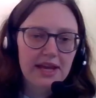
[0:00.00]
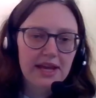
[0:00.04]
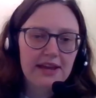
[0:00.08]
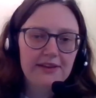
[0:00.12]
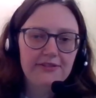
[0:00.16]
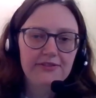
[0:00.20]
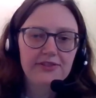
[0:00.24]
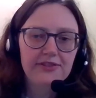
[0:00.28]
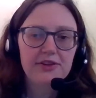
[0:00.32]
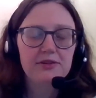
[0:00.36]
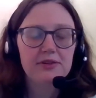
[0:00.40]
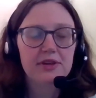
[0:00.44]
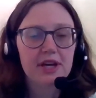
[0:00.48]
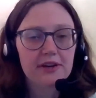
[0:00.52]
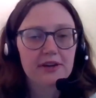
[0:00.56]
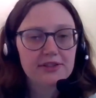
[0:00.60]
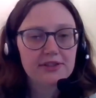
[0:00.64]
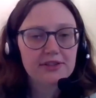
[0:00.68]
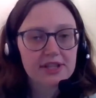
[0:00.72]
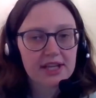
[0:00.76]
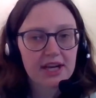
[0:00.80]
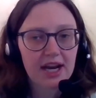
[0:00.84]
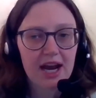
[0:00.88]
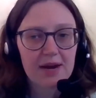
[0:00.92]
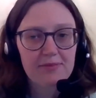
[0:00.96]
if you go to
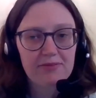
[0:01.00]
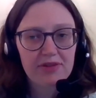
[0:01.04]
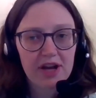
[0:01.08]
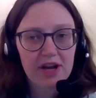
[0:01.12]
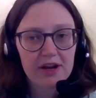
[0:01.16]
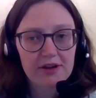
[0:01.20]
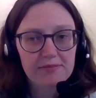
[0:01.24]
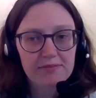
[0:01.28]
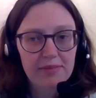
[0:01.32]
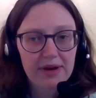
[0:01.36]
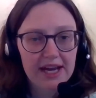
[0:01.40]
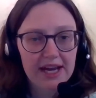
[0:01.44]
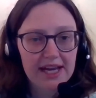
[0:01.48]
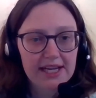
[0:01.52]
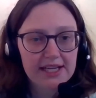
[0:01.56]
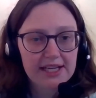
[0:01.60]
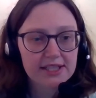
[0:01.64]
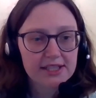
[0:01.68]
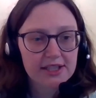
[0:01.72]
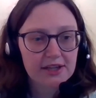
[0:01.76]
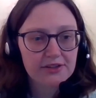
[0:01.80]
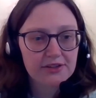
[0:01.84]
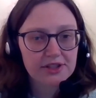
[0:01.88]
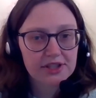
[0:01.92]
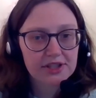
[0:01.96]
the library homepage,
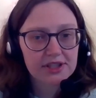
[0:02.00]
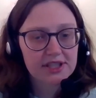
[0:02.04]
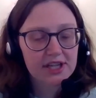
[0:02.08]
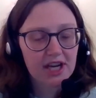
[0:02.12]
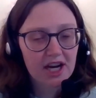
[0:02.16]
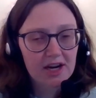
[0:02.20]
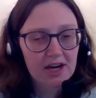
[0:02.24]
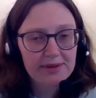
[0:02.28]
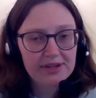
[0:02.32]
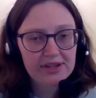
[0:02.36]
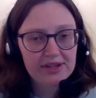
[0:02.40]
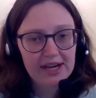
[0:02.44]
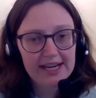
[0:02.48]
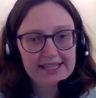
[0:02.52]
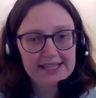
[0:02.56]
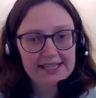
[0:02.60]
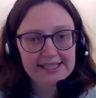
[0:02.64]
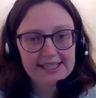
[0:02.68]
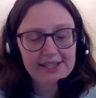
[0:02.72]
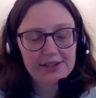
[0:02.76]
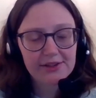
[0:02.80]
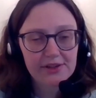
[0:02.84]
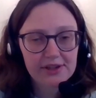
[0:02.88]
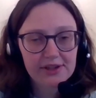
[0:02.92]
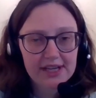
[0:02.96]
so just
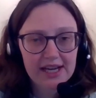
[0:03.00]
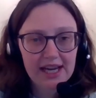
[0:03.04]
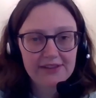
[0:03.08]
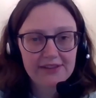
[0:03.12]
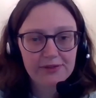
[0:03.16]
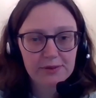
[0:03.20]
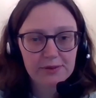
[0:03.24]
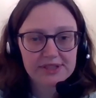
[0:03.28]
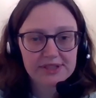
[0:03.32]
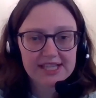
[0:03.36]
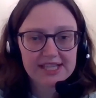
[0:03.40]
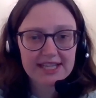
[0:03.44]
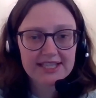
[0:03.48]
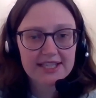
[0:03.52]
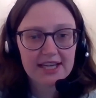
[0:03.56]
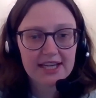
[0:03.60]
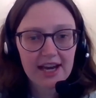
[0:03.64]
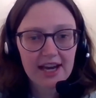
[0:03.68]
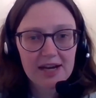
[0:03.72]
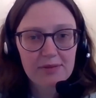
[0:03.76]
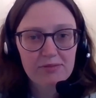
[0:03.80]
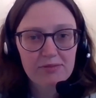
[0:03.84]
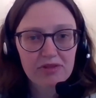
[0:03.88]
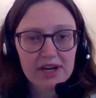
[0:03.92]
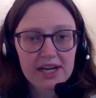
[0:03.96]

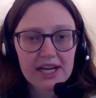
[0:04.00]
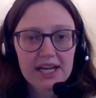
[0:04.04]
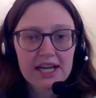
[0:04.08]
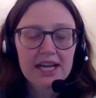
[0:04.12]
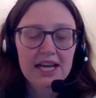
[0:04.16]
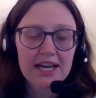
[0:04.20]
derby.ac.uk/library,